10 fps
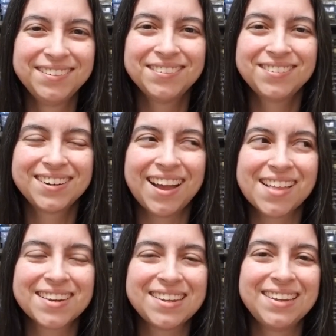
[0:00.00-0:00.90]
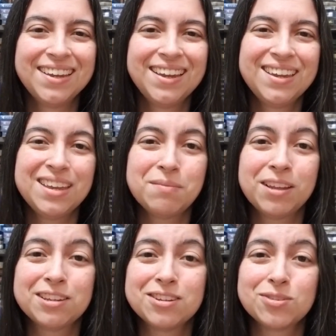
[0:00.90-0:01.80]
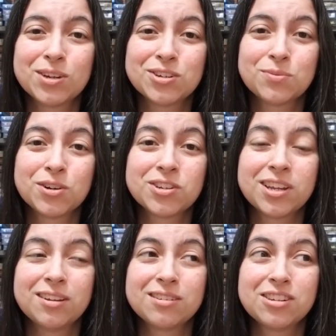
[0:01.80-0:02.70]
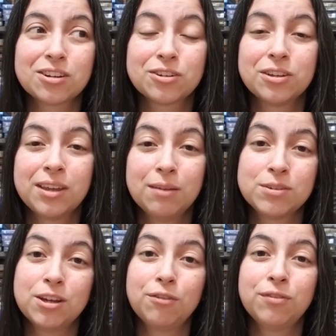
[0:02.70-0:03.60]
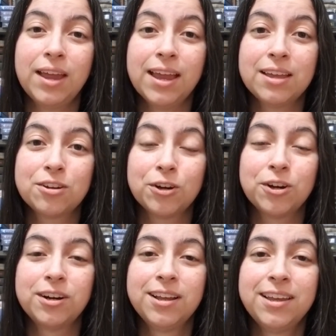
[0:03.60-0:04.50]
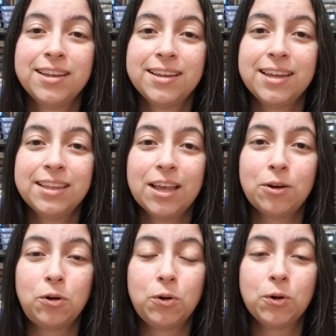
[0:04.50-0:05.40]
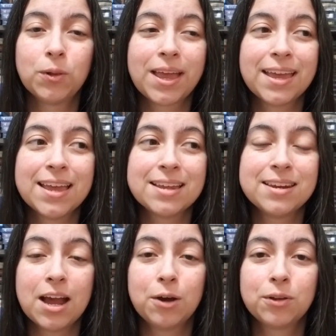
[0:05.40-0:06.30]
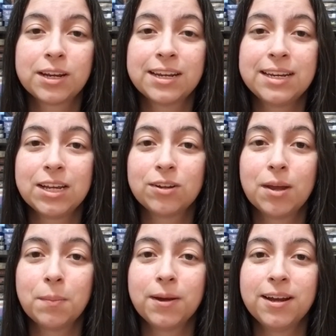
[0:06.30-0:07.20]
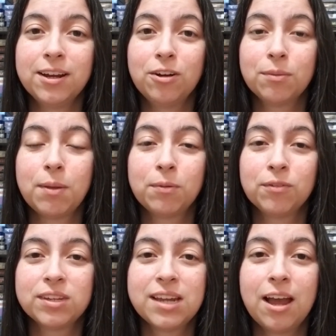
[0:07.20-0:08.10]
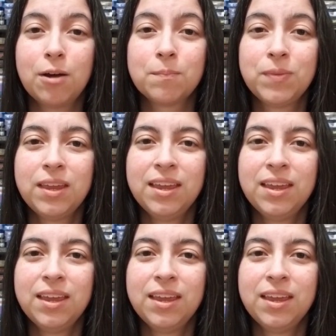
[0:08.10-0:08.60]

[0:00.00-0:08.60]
in reality, he made the situation worse and sucked himself and her in that hole, and now they're getting yelled at by all the people of the town,